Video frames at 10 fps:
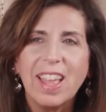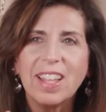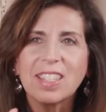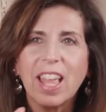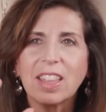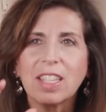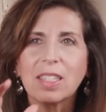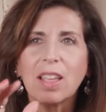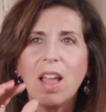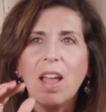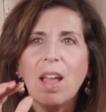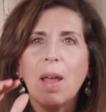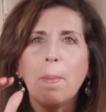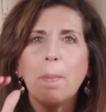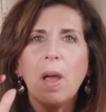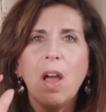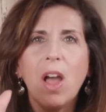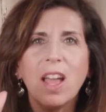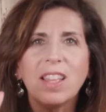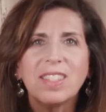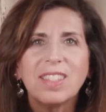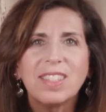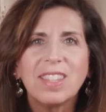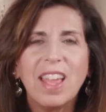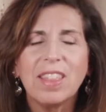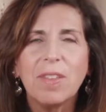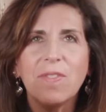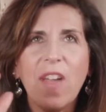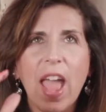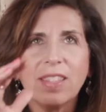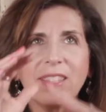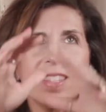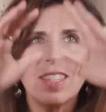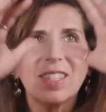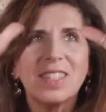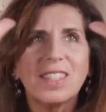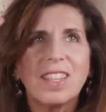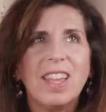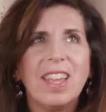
It's like this pause and the vastness.